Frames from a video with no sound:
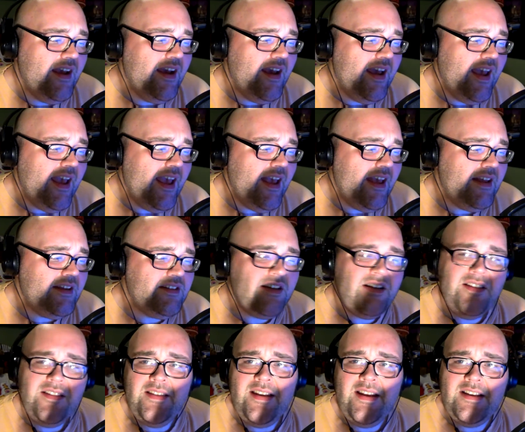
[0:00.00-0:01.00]
And
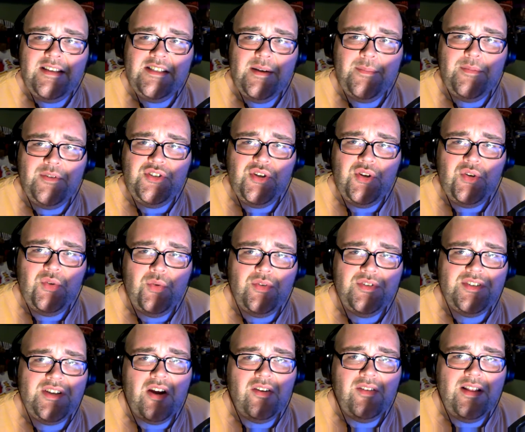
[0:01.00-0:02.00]
on the next episode,
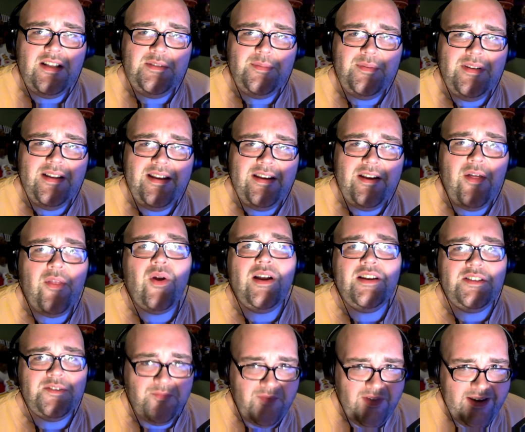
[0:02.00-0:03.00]
Roast Car Let's Play, another
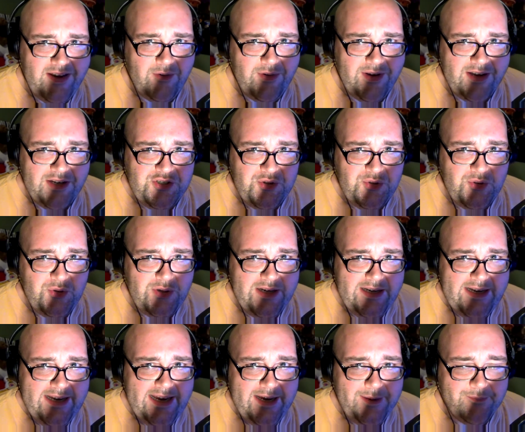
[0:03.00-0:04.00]
awesome video to get you through
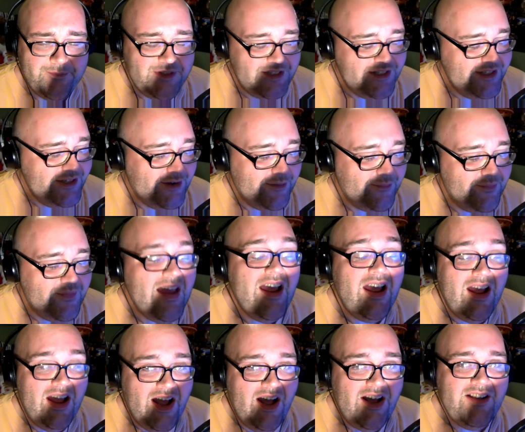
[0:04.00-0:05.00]
today. So,
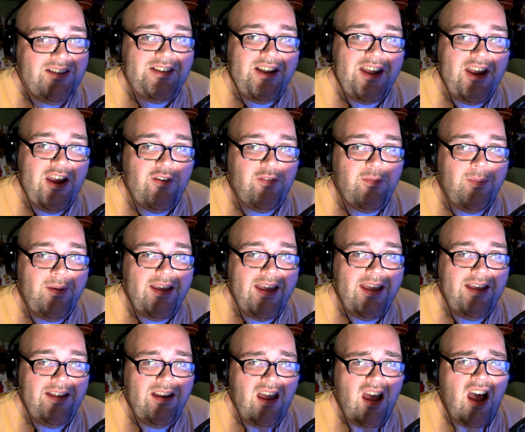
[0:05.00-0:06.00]
until you hear from me
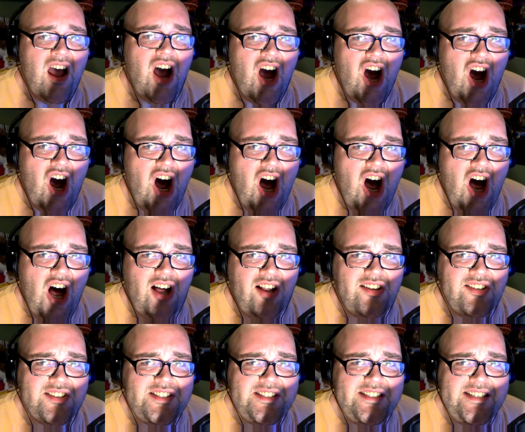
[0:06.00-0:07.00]
again,
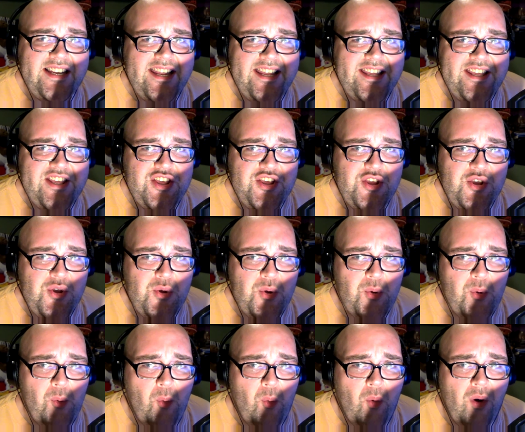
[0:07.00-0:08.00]
I'll see
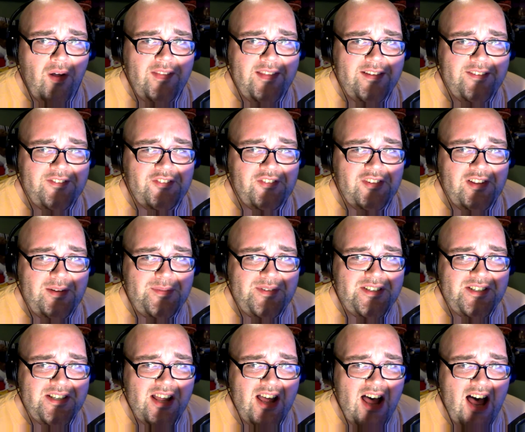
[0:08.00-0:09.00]
you on the flip
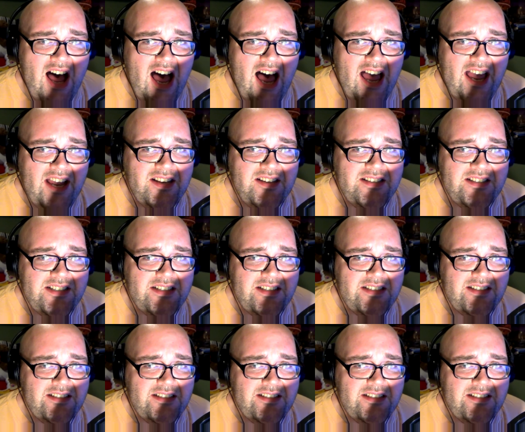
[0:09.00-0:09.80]
side.